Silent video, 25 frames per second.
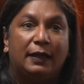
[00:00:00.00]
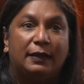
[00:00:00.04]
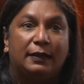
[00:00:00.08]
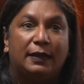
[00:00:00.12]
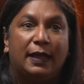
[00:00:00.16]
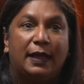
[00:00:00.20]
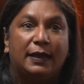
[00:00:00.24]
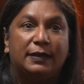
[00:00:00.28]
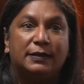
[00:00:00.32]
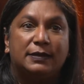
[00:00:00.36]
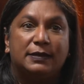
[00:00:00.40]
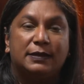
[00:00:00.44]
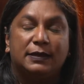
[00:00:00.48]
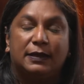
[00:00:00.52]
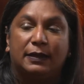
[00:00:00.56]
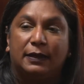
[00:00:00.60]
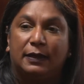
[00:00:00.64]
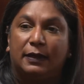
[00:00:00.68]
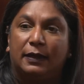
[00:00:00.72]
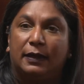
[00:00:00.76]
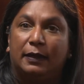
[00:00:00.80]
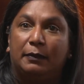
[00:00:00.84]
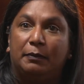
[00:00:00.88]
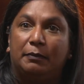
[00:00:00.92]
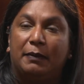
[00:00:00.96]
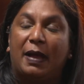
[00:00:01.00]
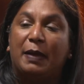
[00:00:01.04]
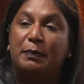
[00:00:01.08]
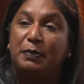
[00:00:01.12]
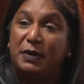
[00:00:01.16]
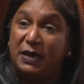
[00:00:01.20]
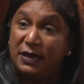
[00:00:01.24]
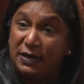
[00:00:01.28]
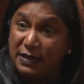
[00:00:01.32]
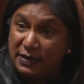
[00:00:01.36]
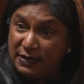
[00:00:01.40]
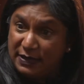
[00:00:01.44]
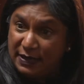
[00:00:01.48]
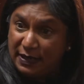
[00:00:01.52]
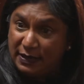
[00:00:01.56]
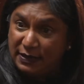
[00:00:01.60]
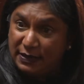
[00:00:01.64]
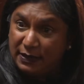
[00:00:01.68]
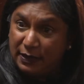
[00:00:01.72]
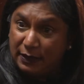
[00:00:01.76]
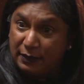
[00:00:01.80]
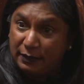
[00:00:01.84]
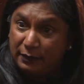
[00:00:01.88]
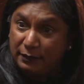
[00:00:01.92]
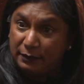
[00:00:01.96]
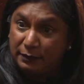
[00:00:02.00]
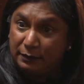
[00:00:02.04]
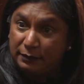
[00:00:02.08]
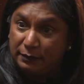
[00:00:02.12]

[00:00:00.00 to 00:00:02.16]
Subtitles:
that my predecessor